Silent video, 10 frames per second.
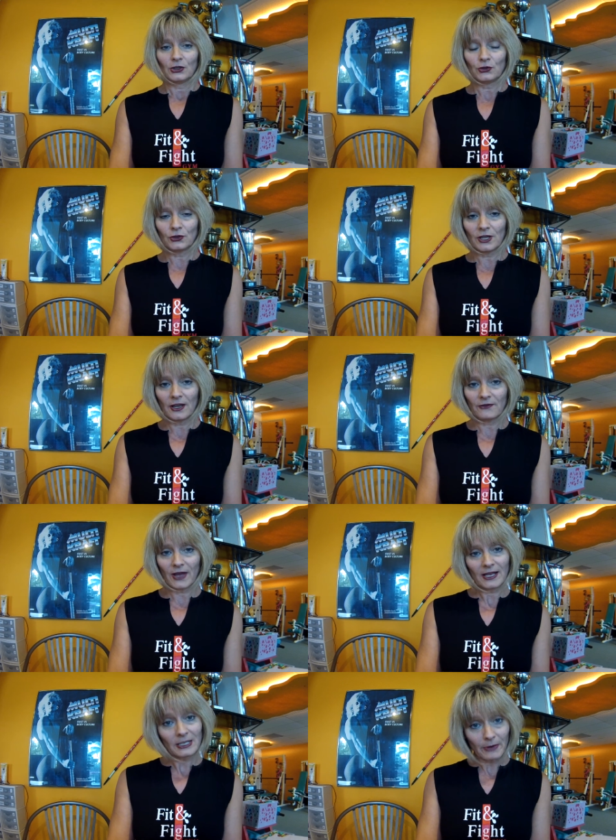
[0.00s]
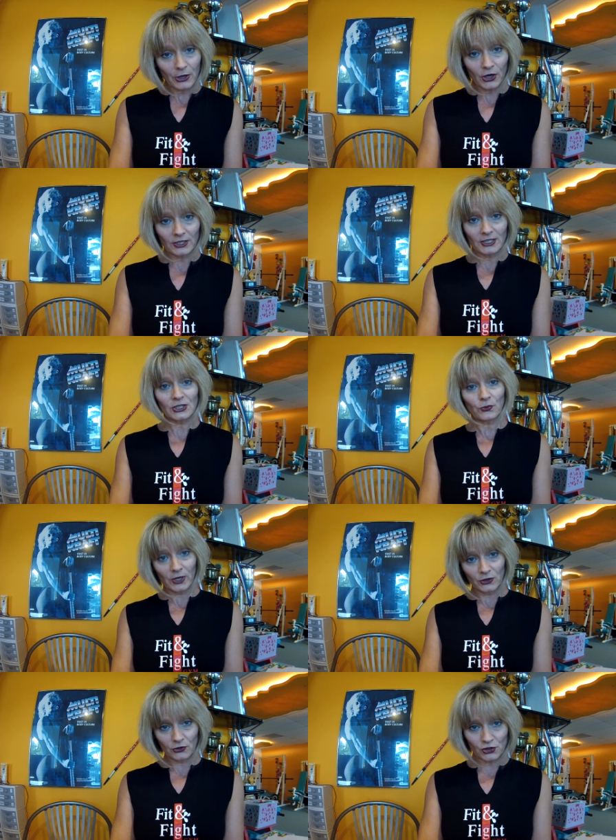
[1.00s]
to give antibiotics
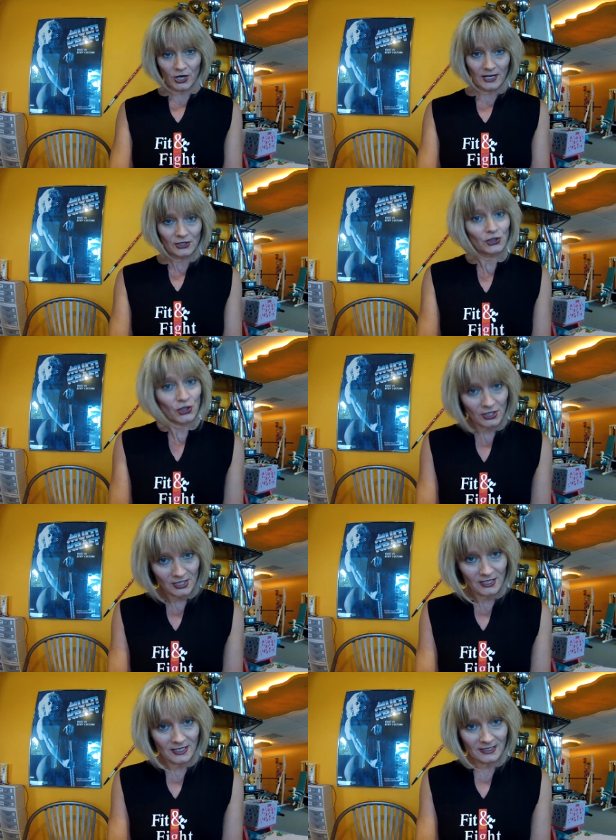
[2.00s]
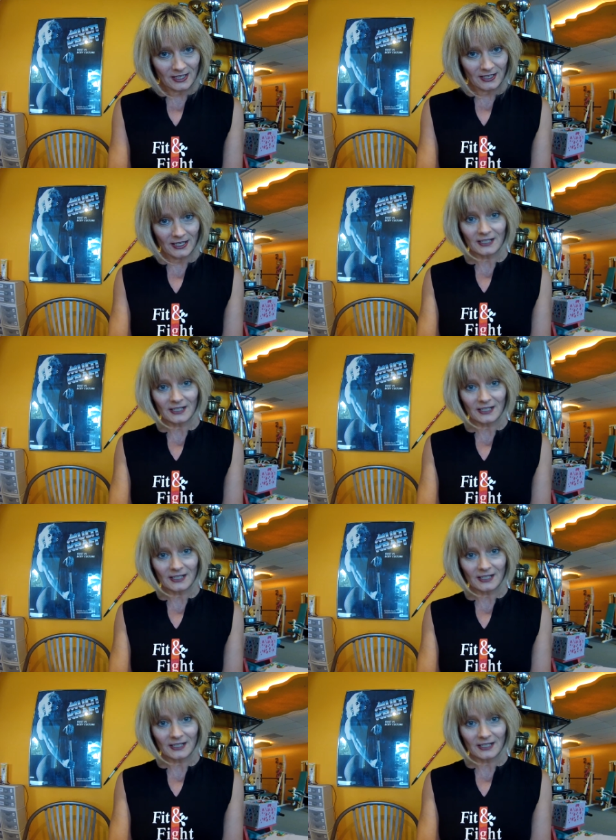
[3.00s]
when your child is just sneezing.